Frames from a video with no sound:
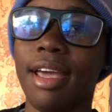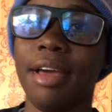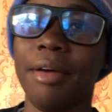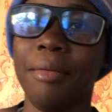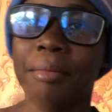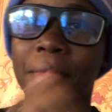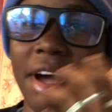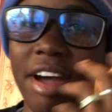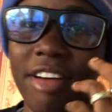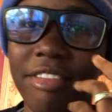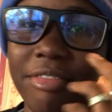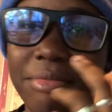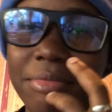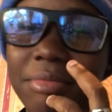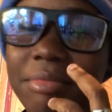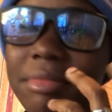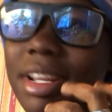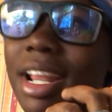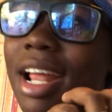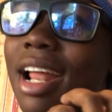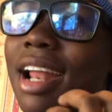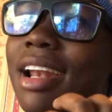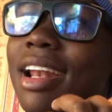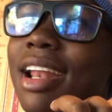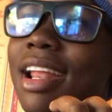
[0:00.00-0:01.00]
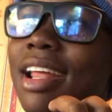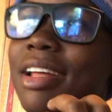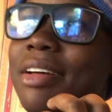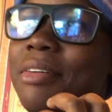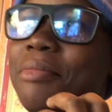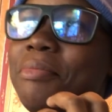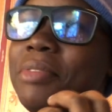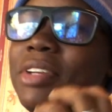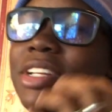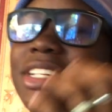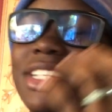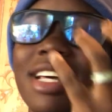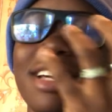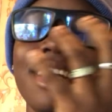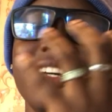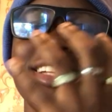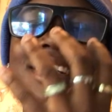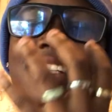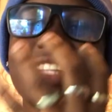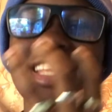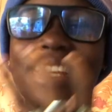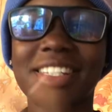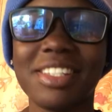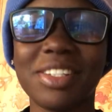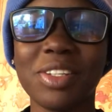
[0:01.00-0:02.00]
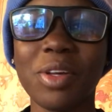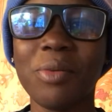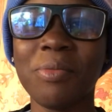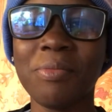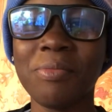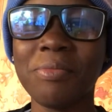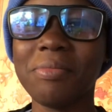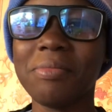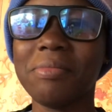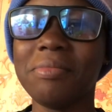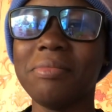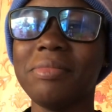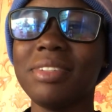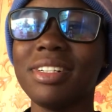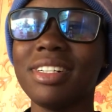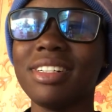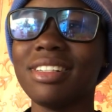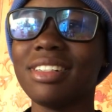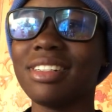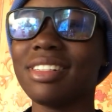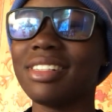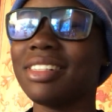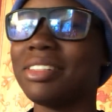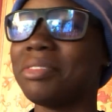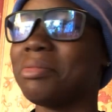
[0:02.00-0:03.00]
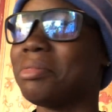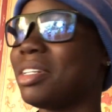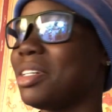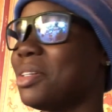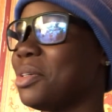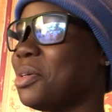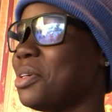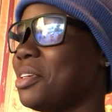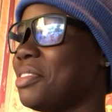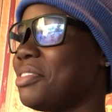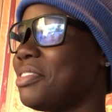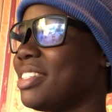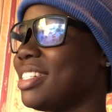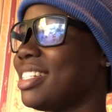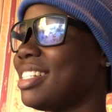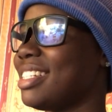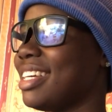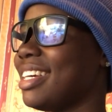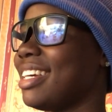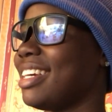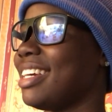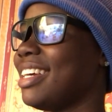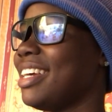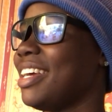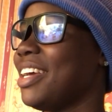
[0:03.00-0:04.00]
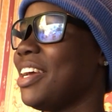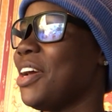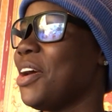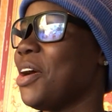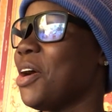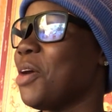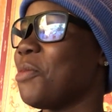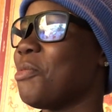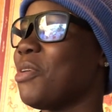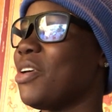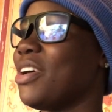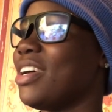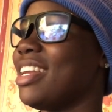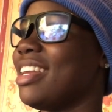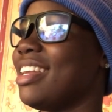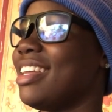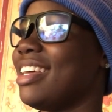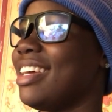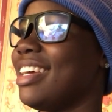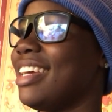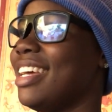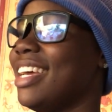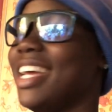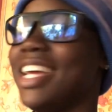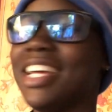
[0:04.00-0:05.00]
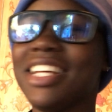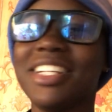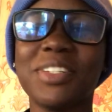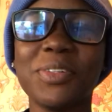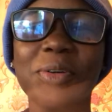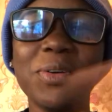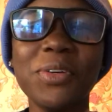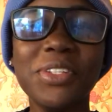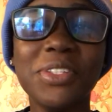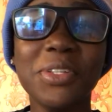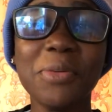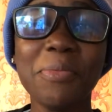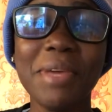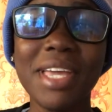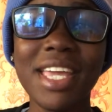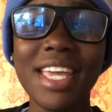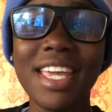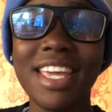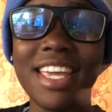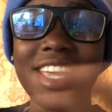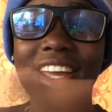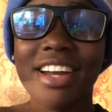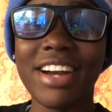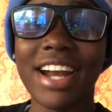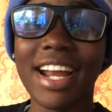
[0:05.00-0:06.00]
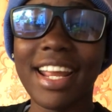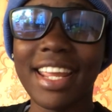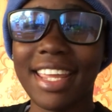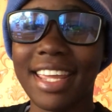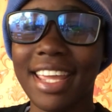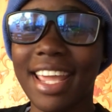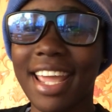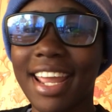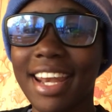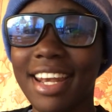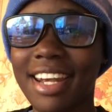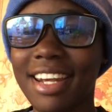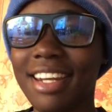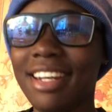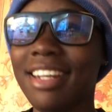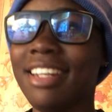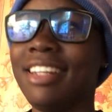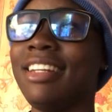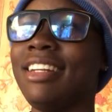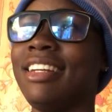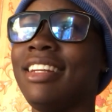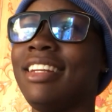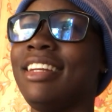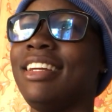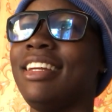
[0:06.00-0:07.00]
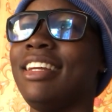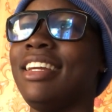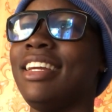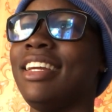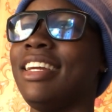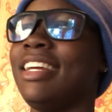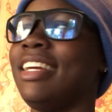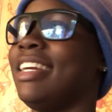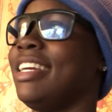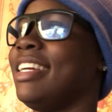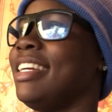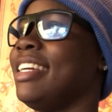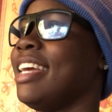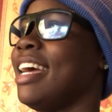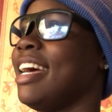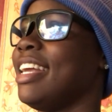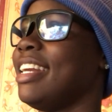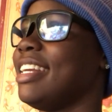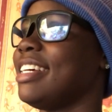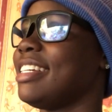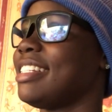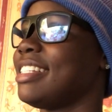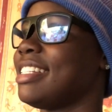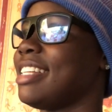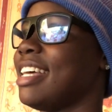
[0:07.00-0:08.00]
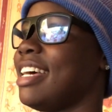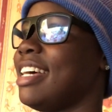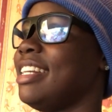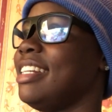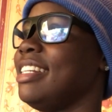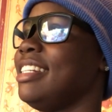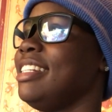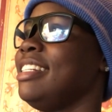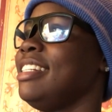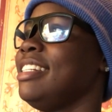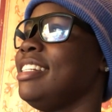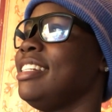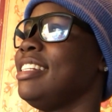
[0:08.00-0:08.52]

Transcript: my I'm just gonna say something. I don't know what to say, but it's good to be here again. You understand?